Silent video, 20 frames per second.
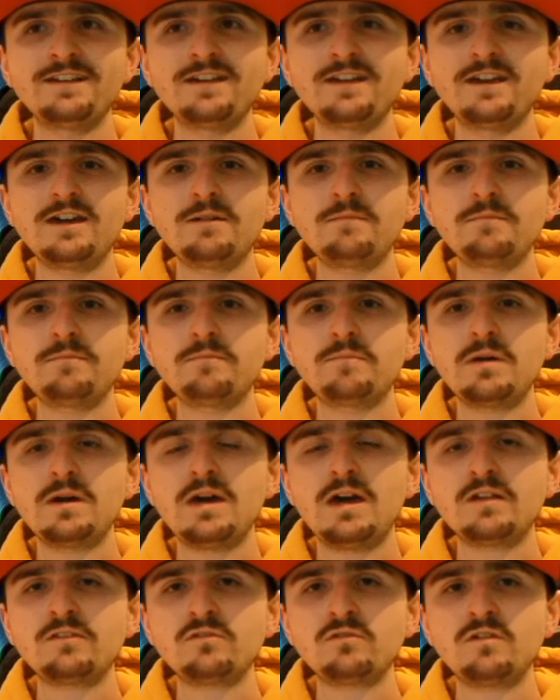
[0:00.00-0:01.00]
Um, but
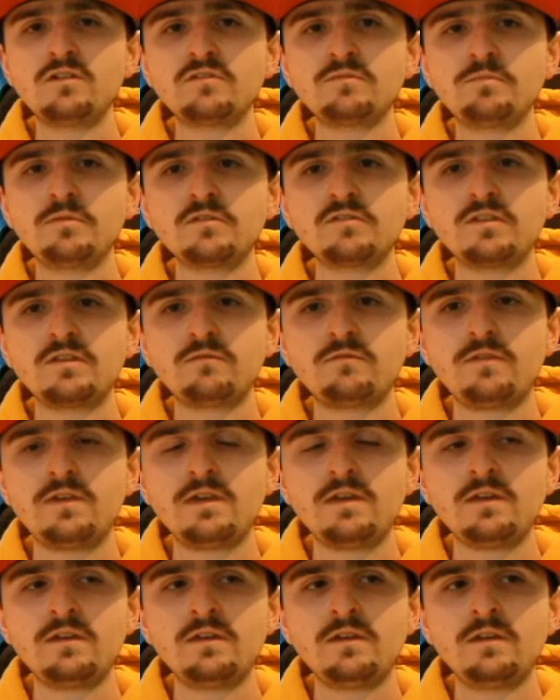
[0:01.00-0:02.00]
I saw it as a positive
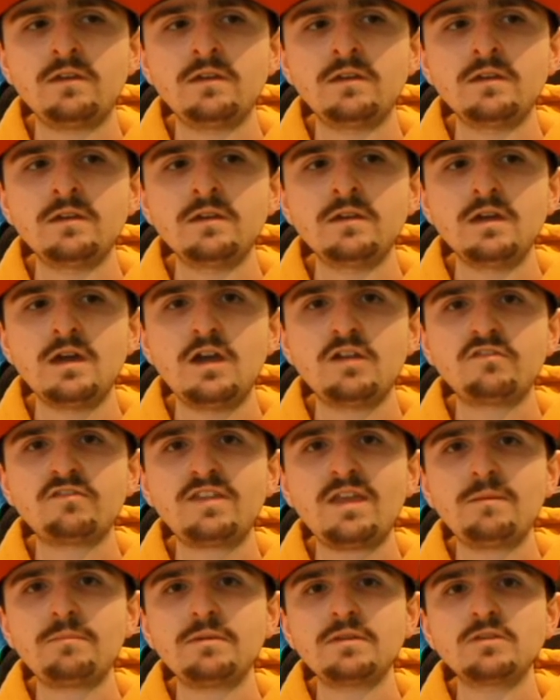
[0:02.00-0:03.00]
thing, a
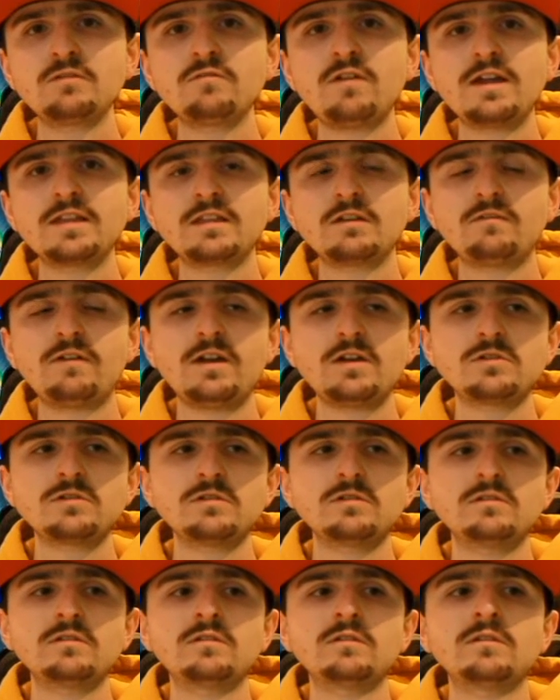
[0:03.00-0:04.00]
step in the right
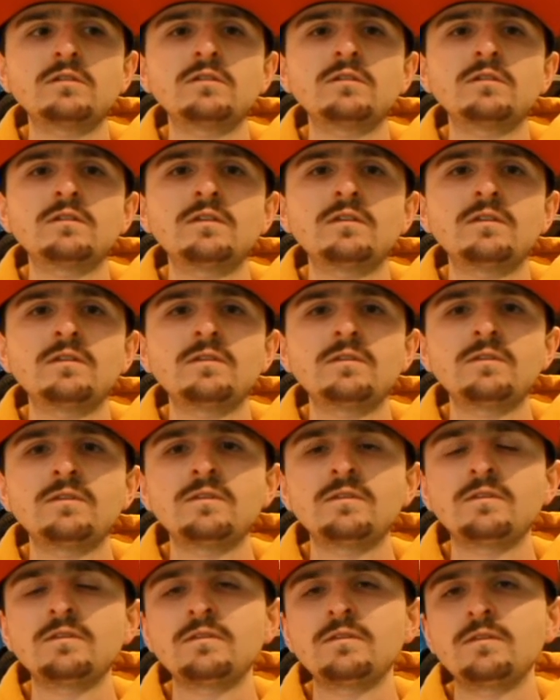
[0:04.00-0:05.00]
direction.
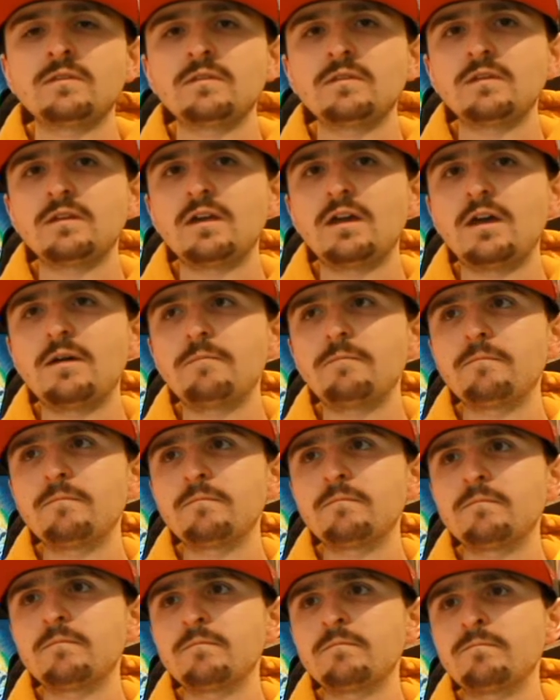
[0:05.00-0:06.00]
Um,
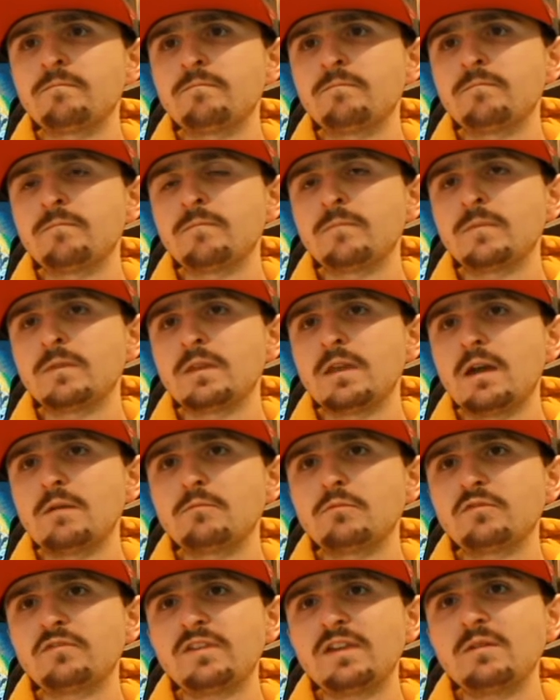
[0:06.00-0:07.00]
and
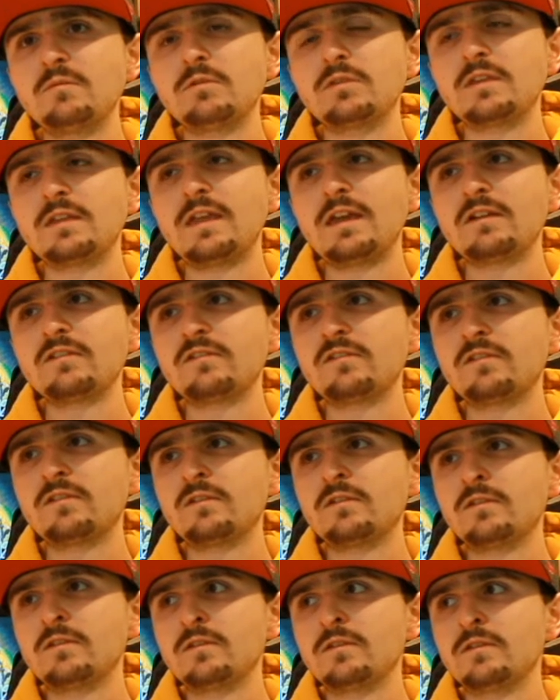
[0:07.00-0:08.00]
we'll see what the next
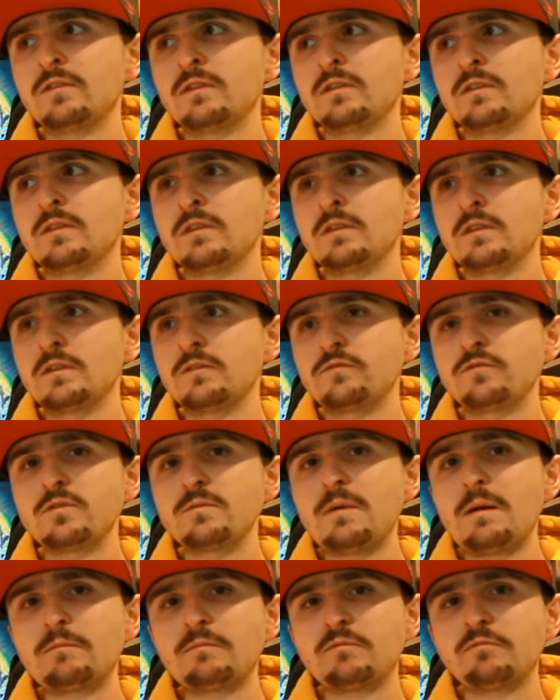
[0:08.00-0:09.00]
few
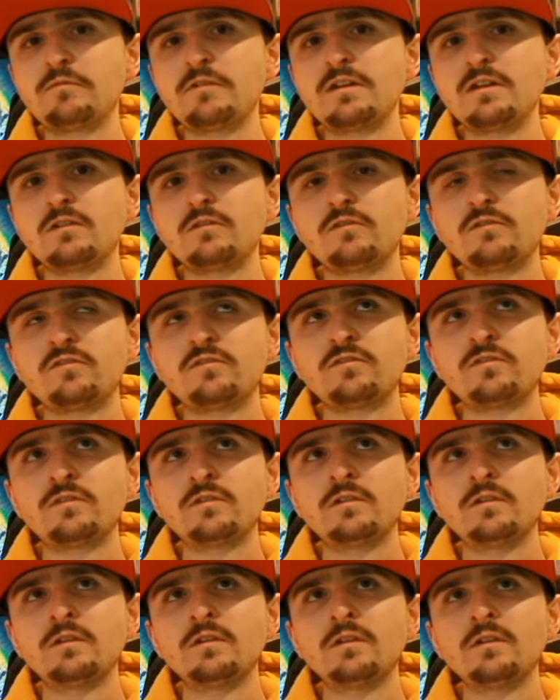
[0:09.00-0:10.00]
months bring, because
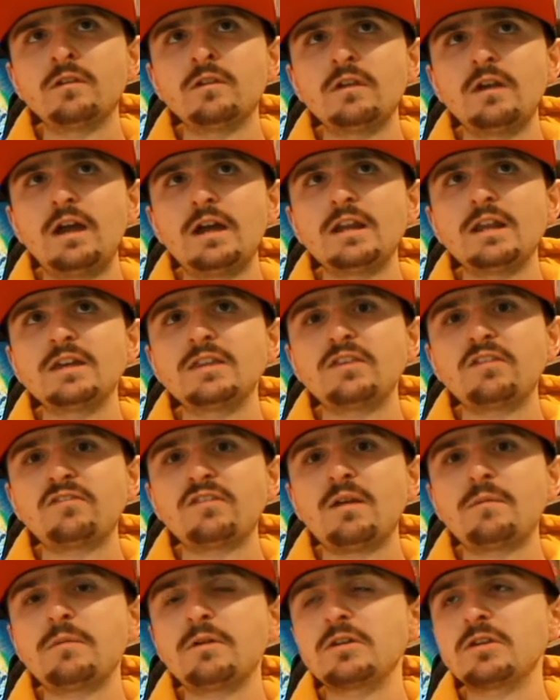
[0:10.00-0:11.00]
I know in the
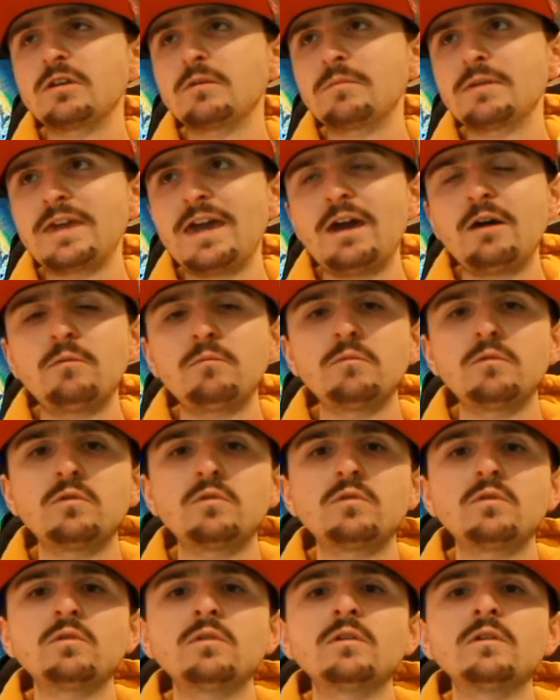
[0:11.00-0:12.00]
summer you can be out
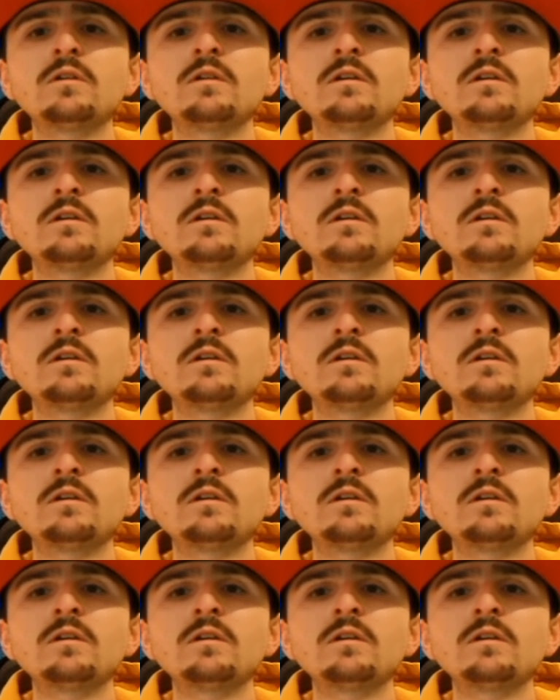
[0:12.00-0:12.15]
more,